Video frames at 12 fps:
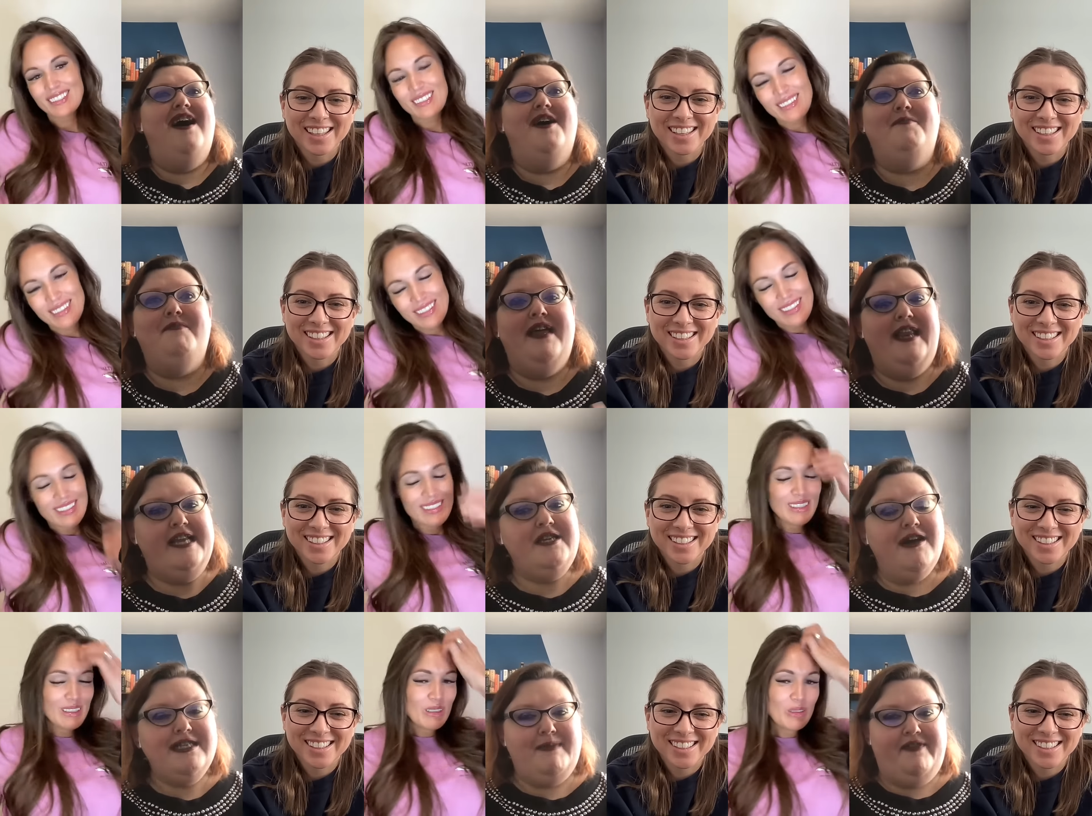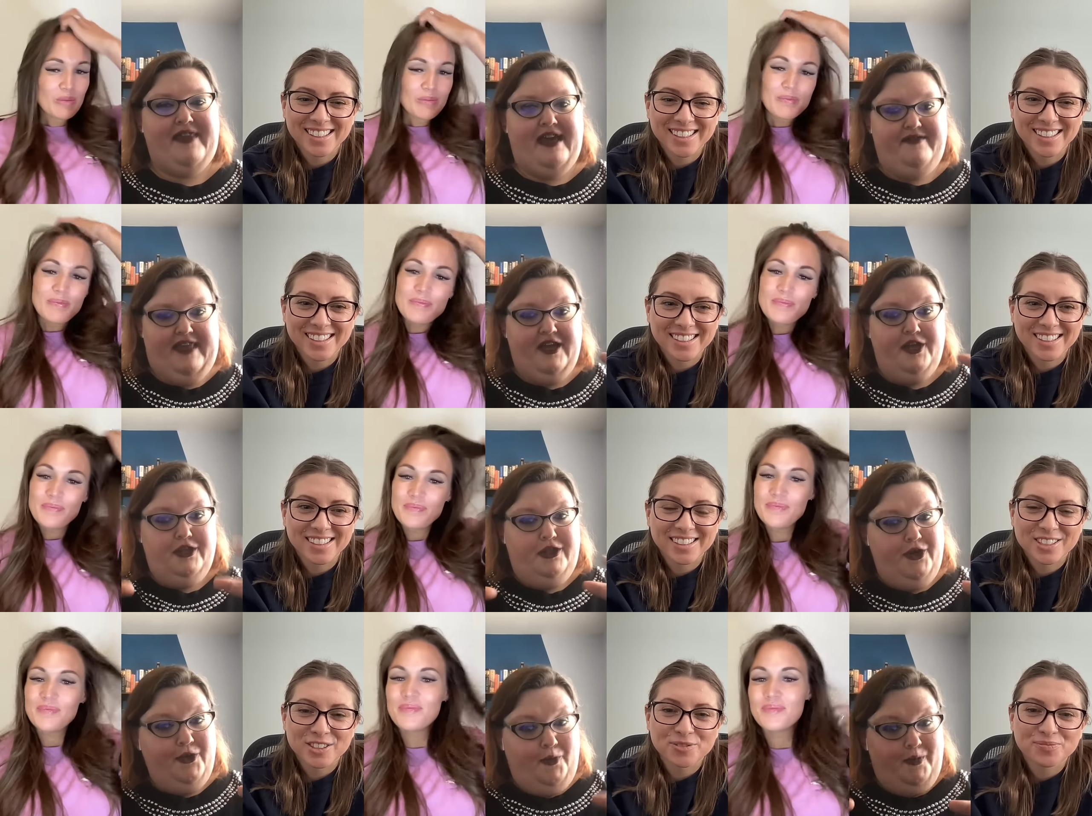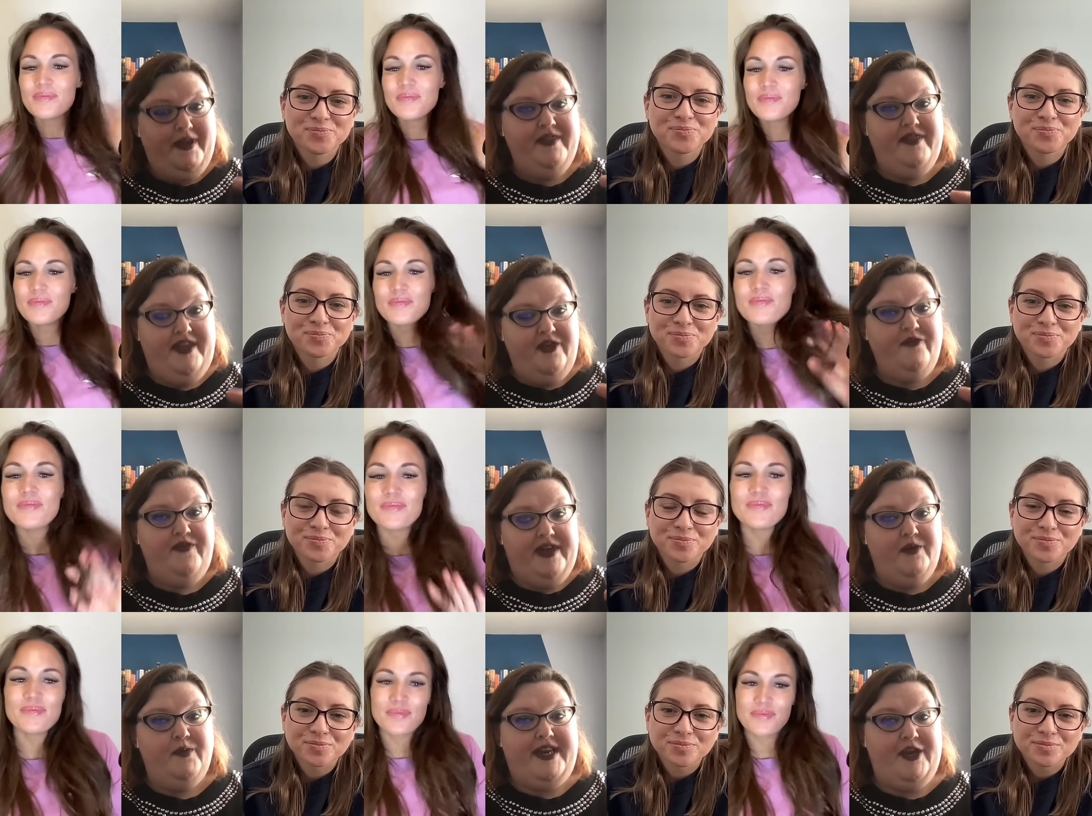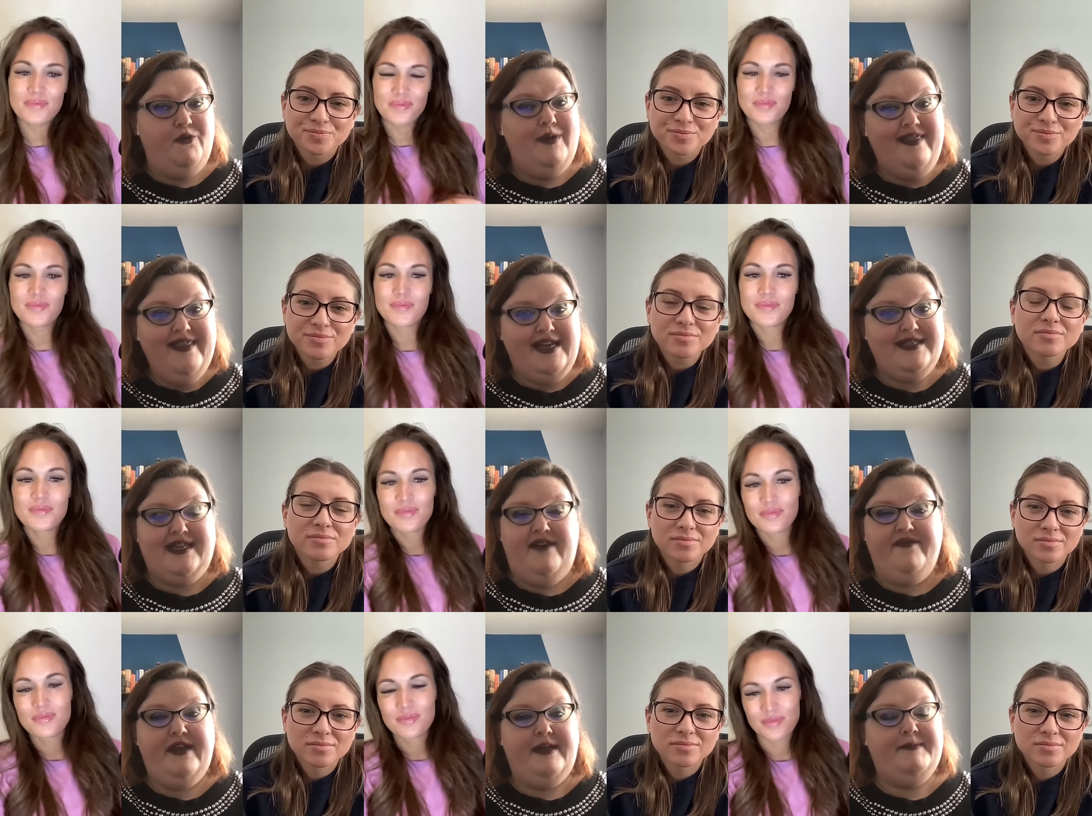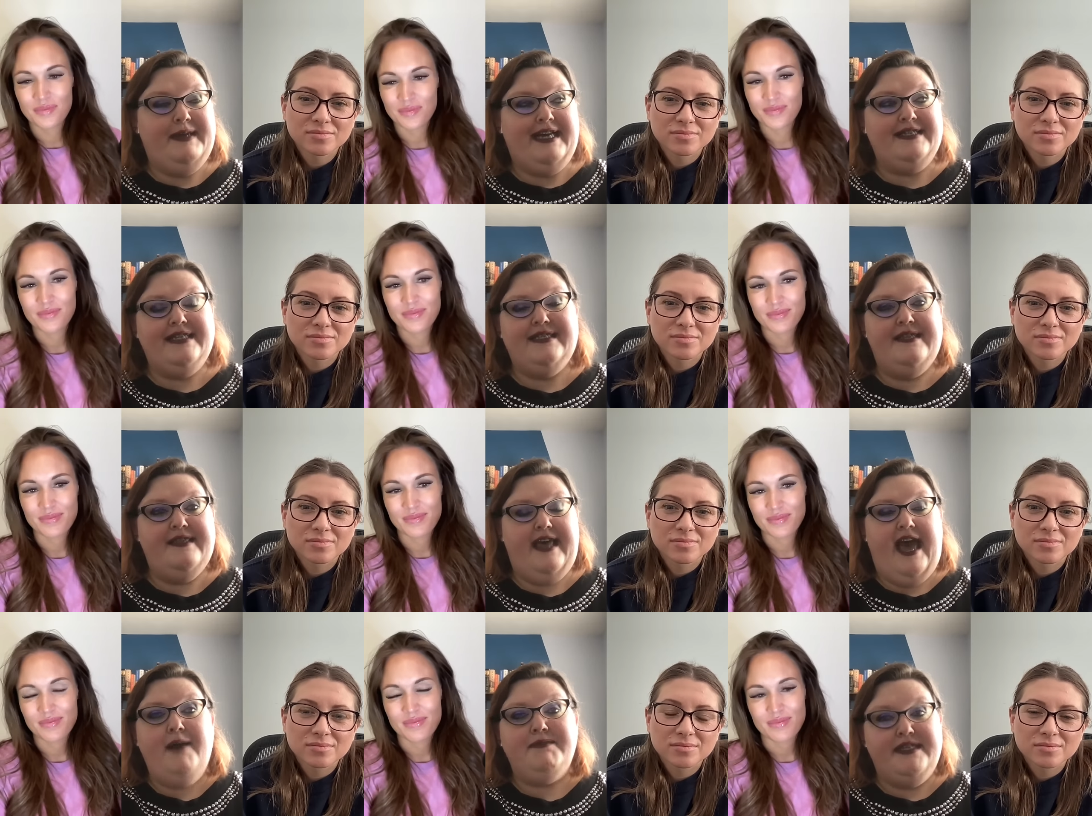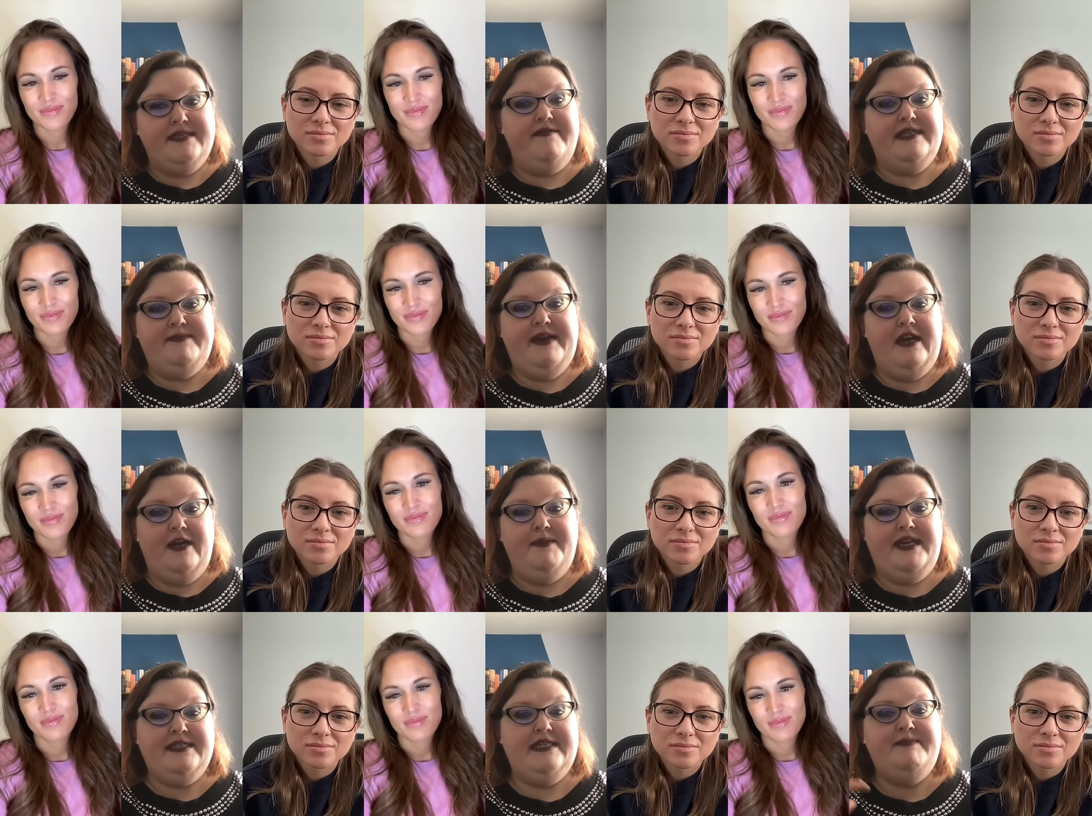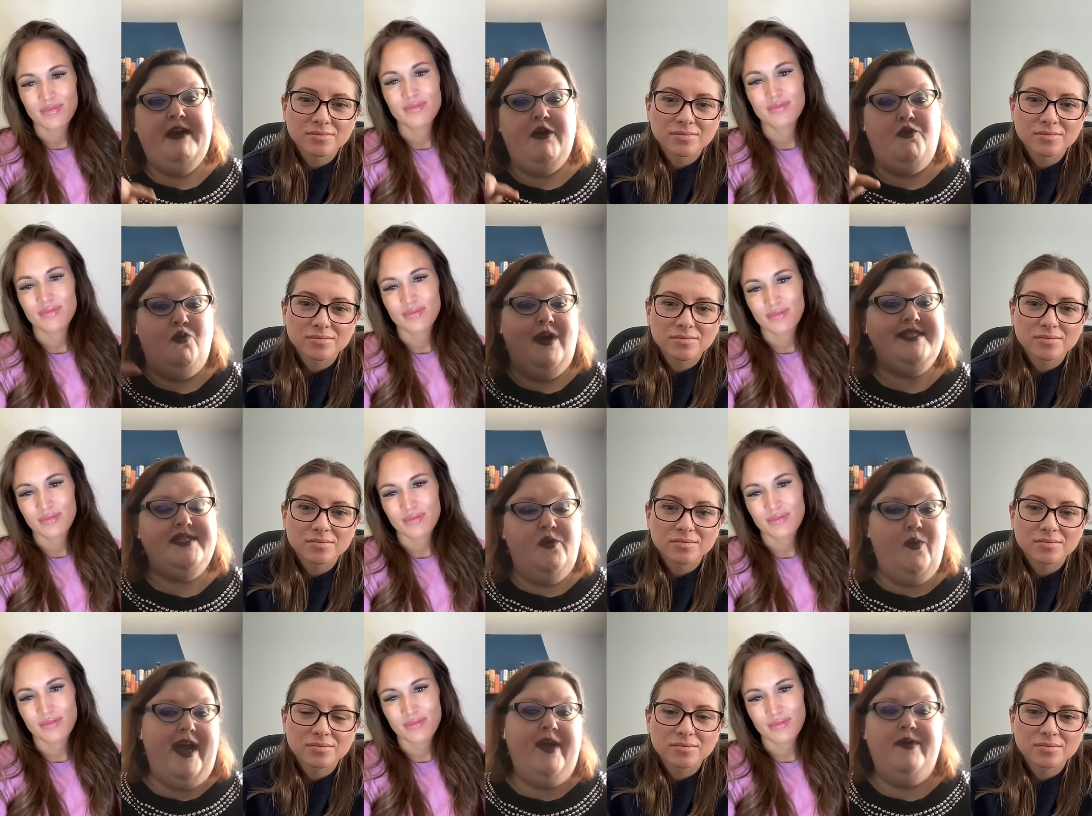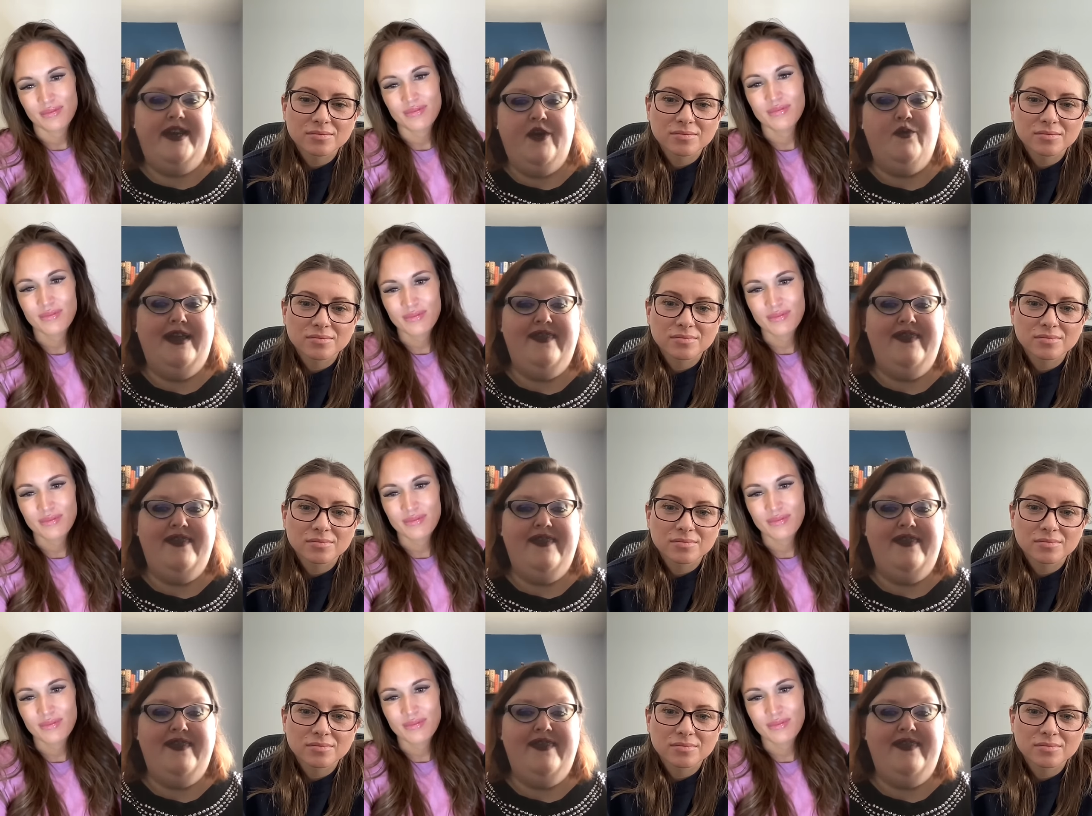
Speaker 1: Um, and he talks about that that gloom that you feel mm-hmm. when you read that stuff because it's the absence of the spirit. Because the spirit runs away when you